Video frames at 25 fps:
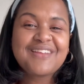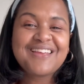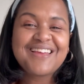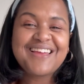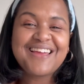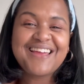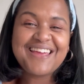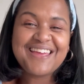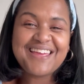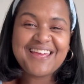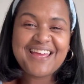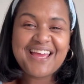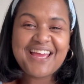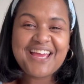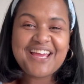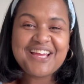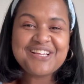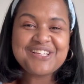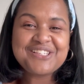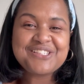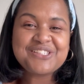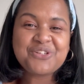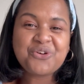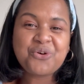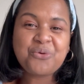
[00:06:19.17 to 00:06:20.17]
Hey
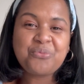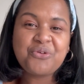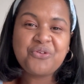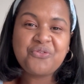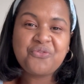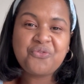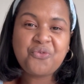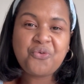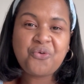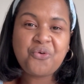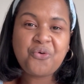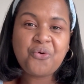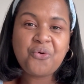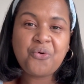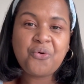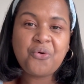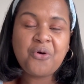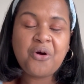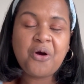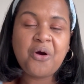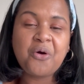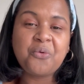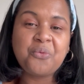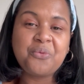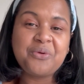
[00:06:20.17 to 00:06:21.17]
guys, so before
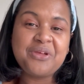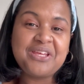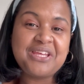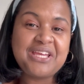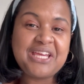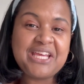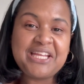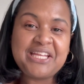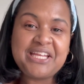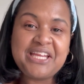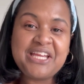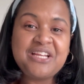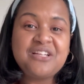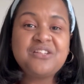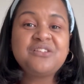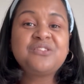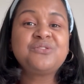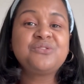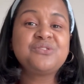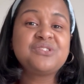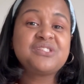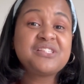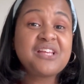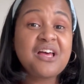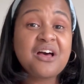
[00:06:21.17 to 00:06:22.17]
we get
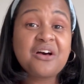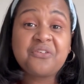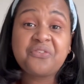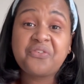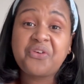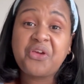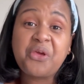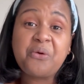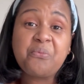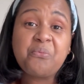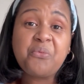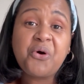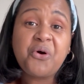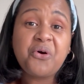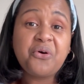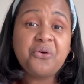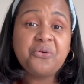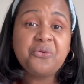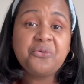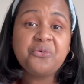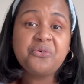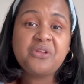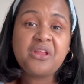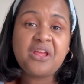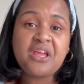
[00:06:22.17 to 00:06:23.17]
into self-care
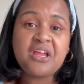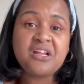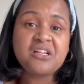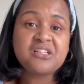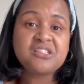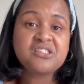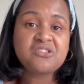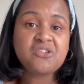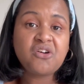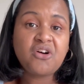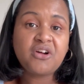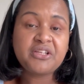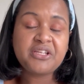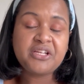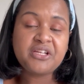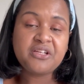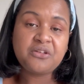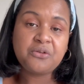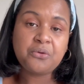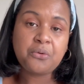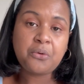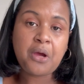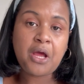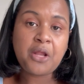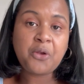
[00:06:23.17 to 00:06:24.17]
mode and starting
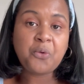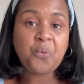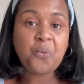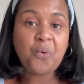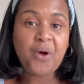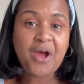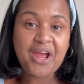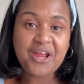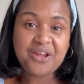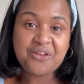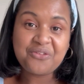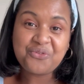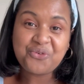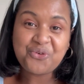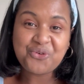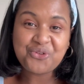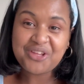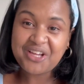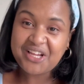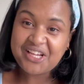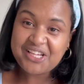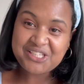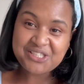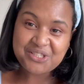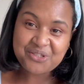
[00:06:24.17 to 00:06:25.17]
to unwind for
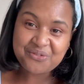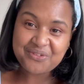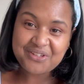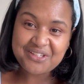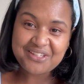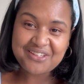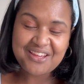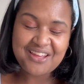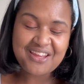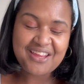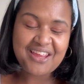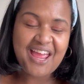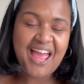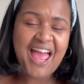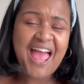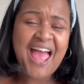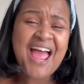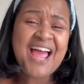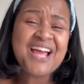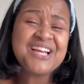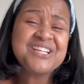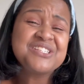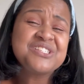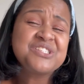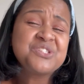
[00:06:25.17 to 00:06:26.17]
the rest of the day,
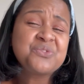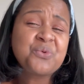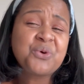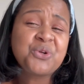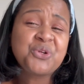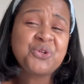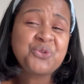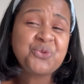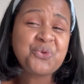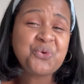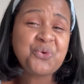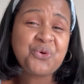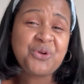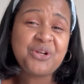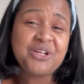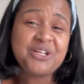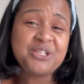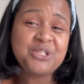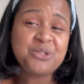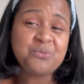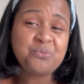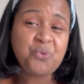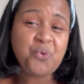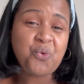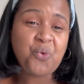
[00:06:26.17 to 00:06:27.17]
I just want to talk a
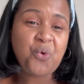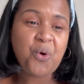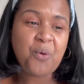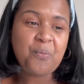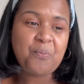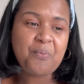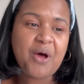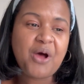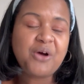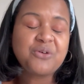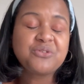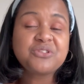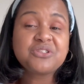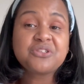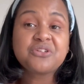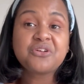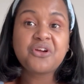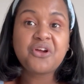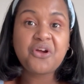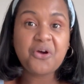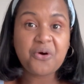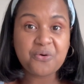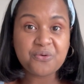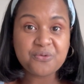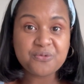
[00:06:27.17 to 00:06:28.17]
little more about
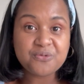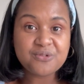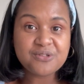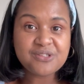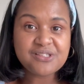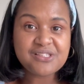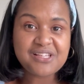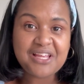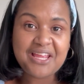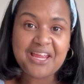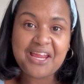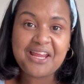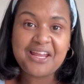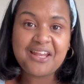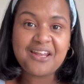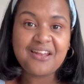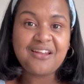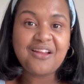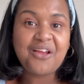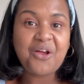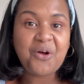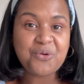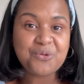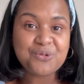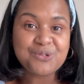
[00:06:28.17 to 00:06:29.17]
goals
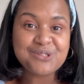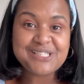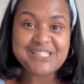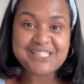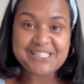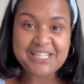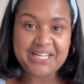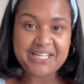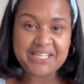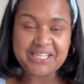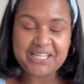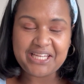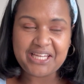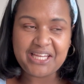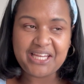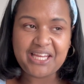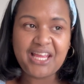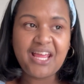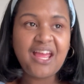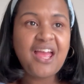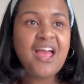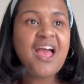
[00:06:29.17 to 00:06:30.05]
and goal setting.